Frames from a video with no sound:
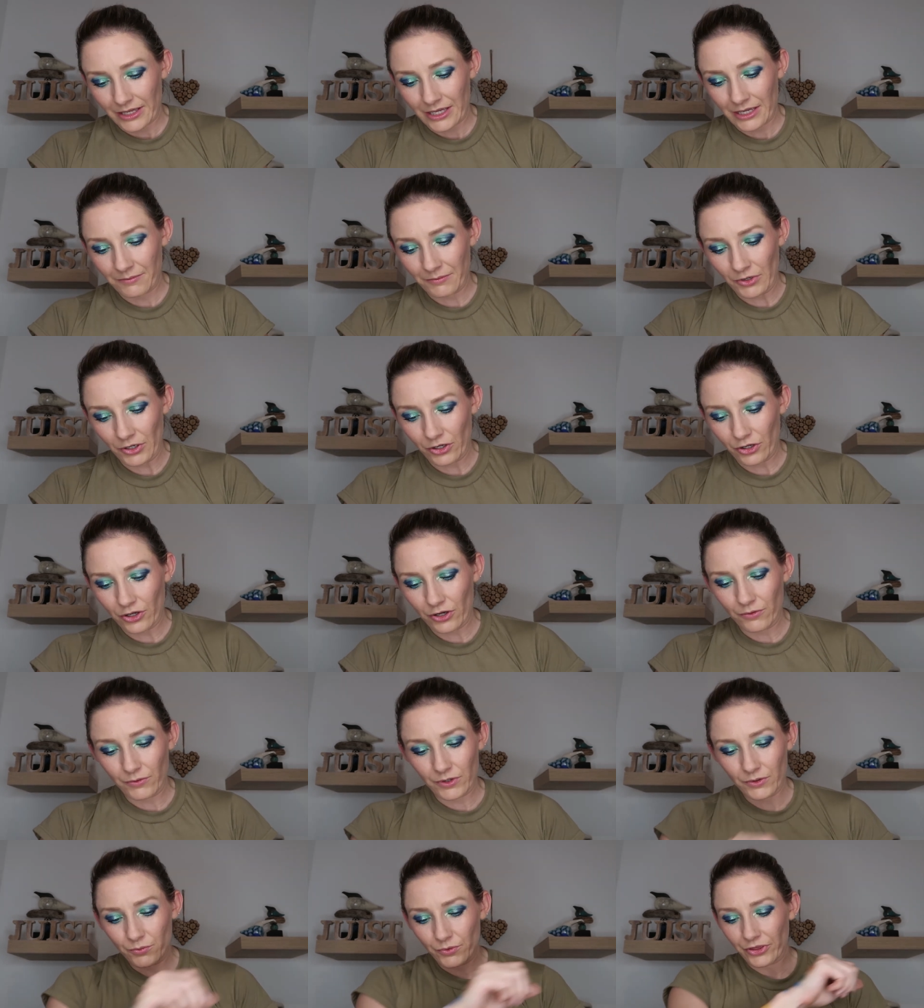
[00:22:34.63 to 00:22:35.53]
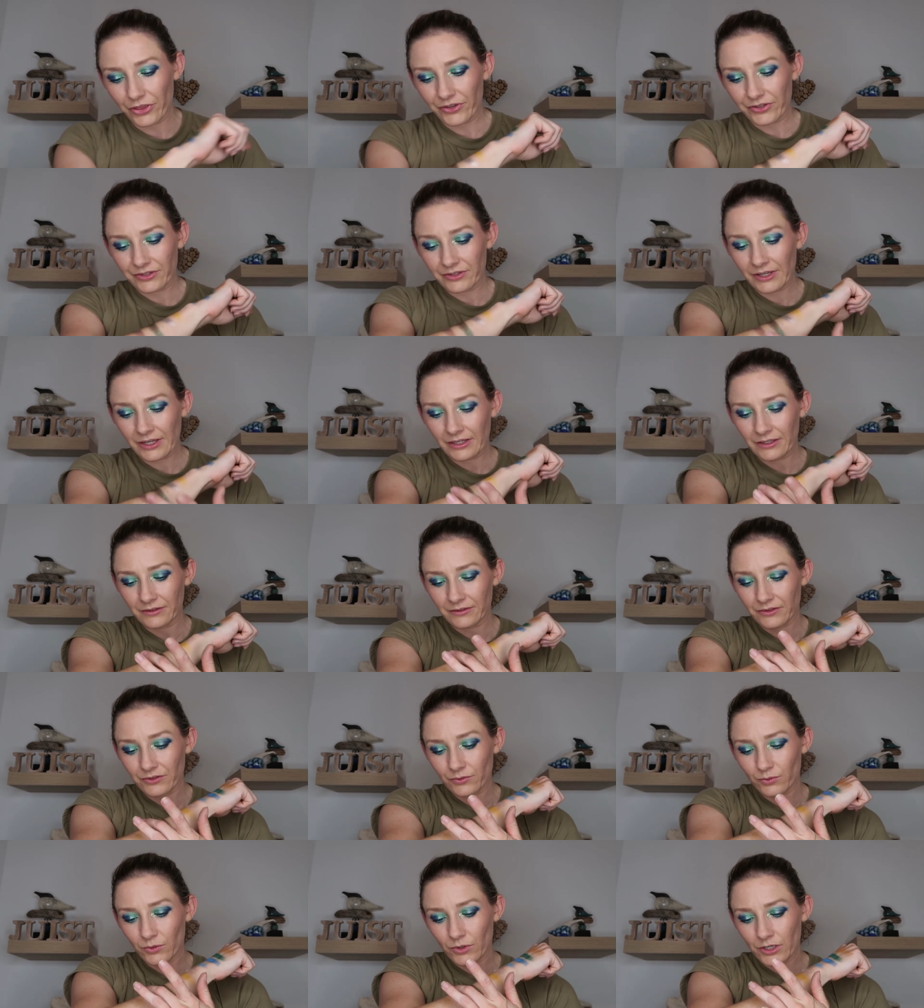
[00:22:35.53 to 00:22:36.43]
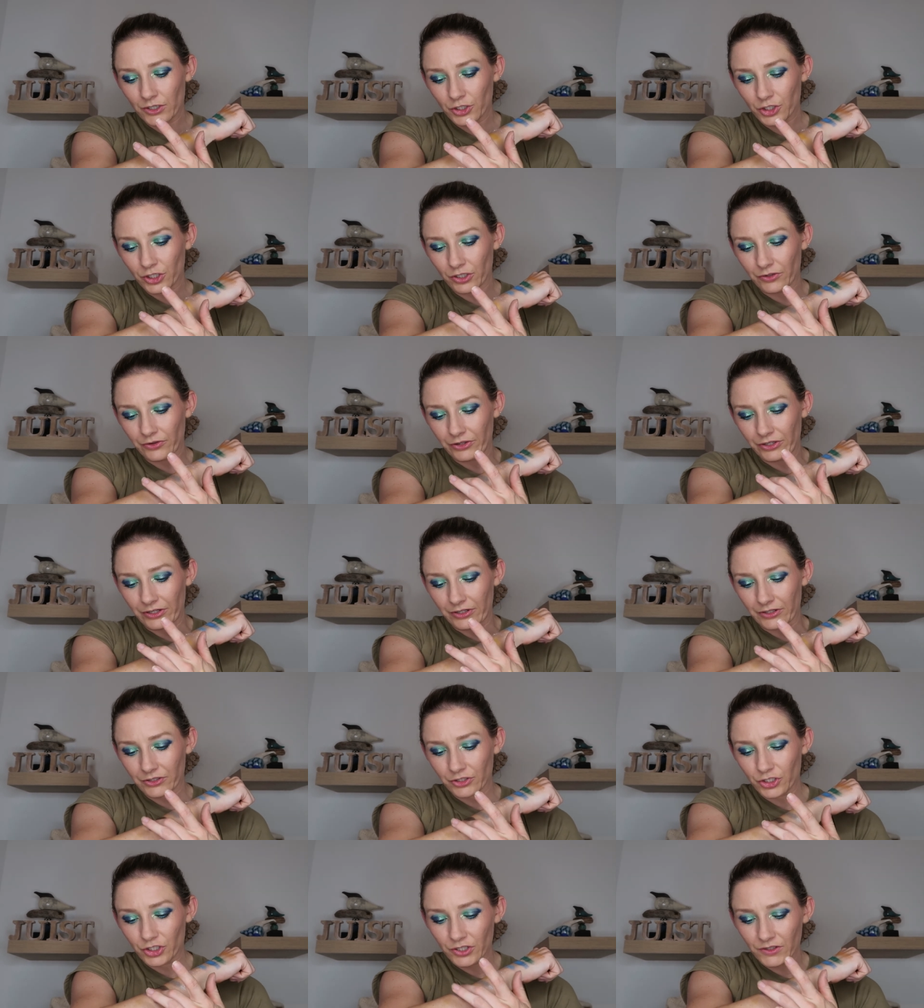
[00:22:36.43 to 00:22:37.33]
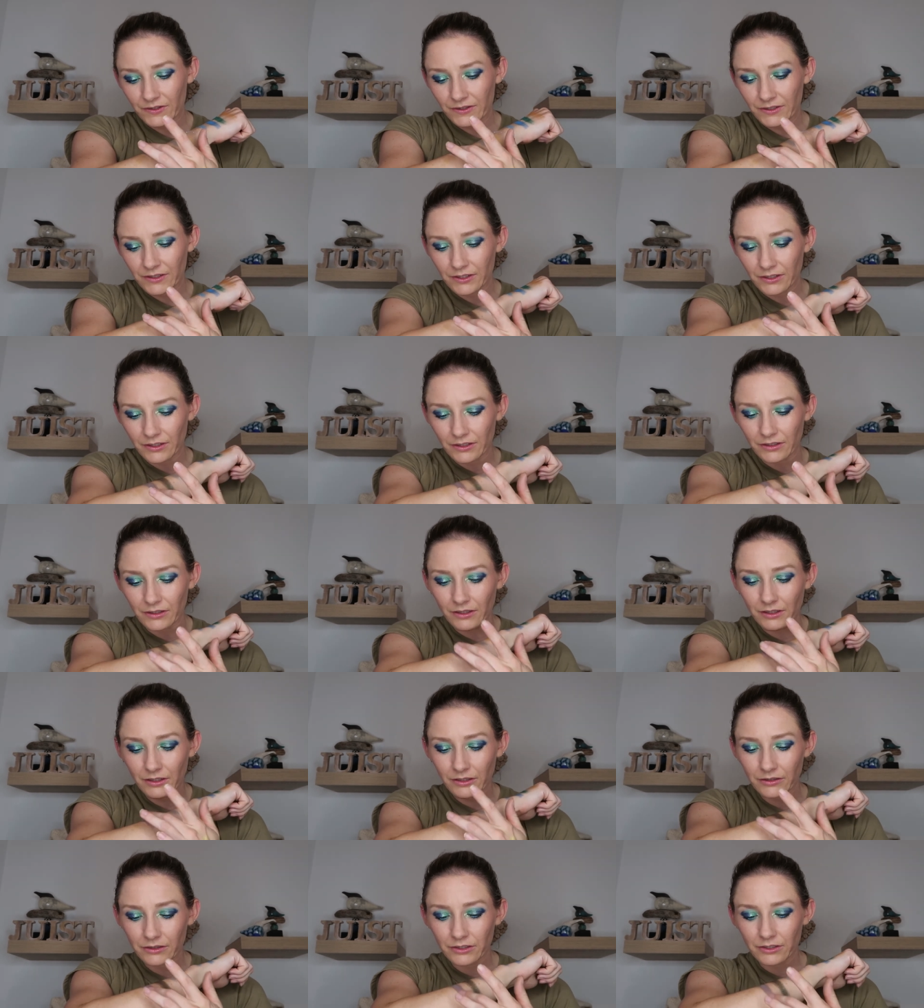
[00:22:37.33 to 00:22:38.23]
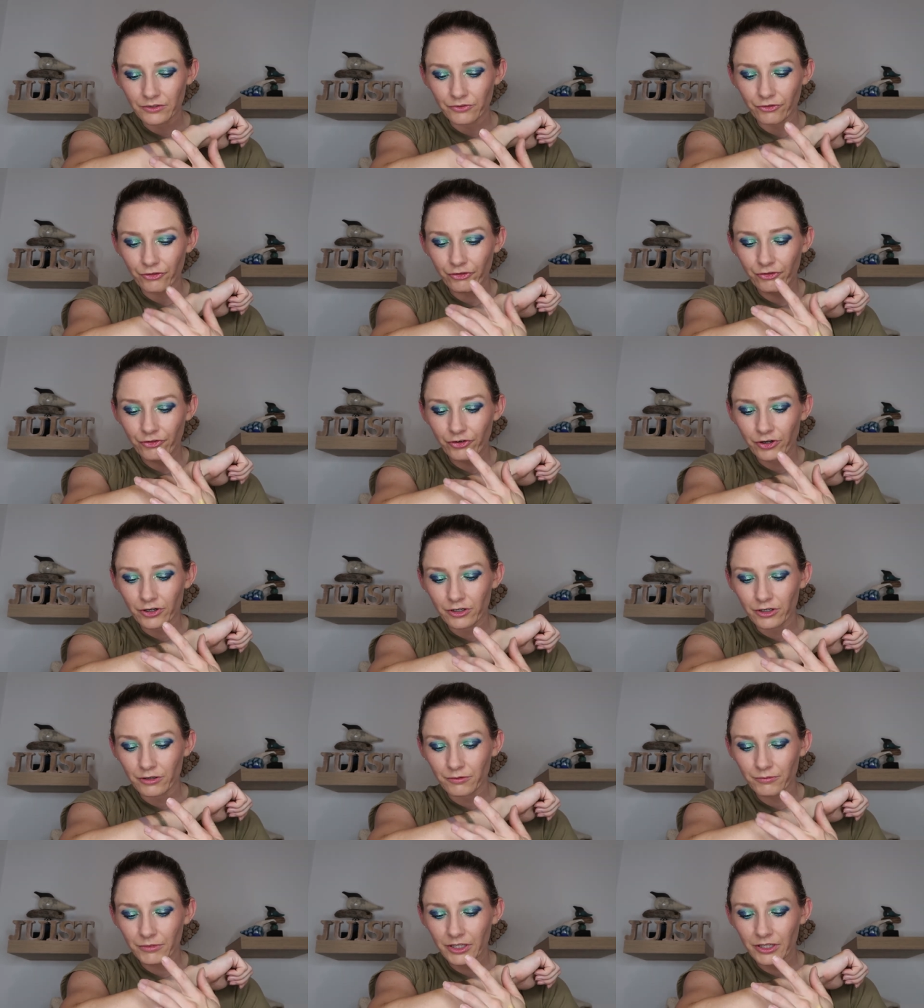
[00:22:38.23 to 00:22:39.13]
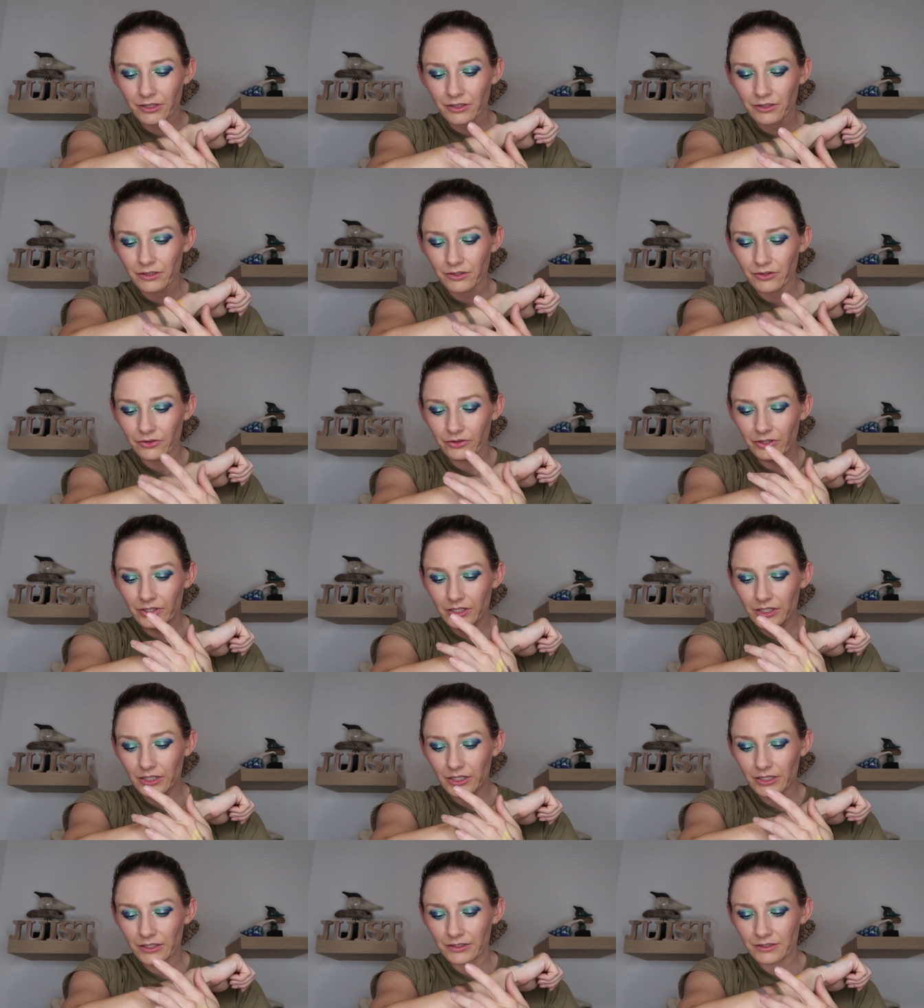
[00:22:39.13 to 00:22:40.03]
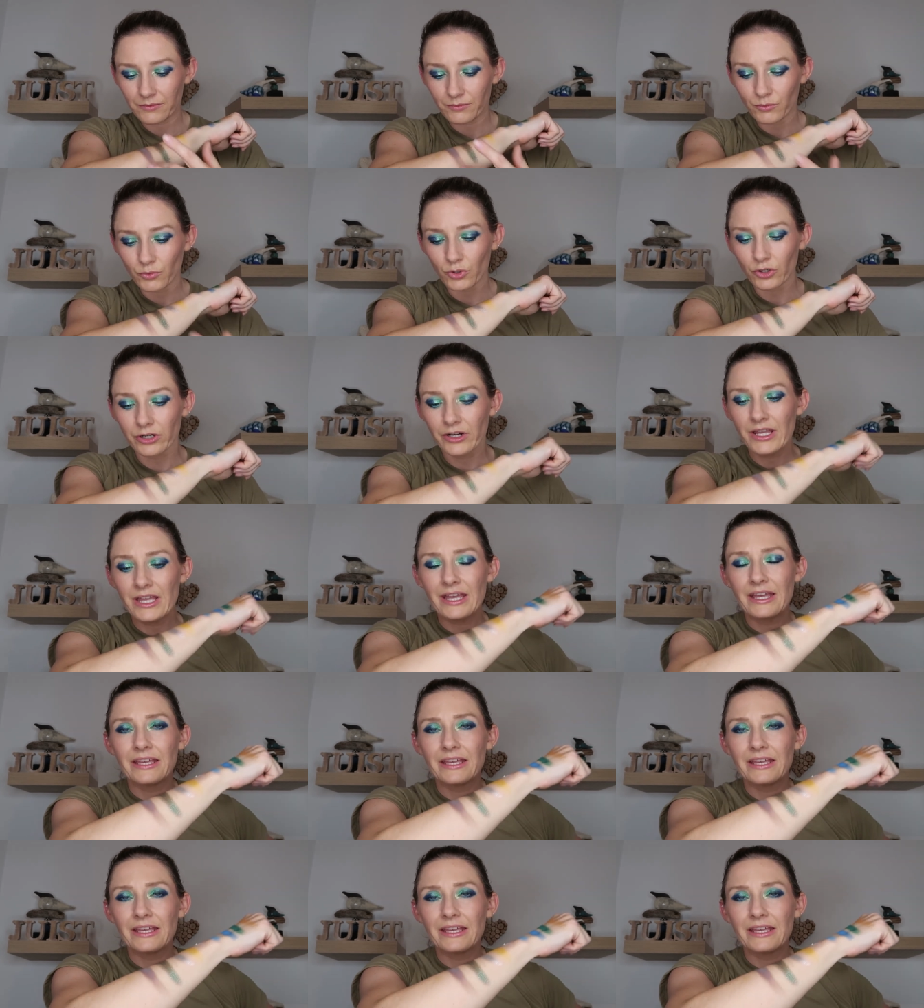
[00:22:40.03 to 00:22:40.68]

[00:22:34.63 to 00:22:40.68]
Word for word: And I'm gonna go in with a second swatch on there just to confirm that it is more.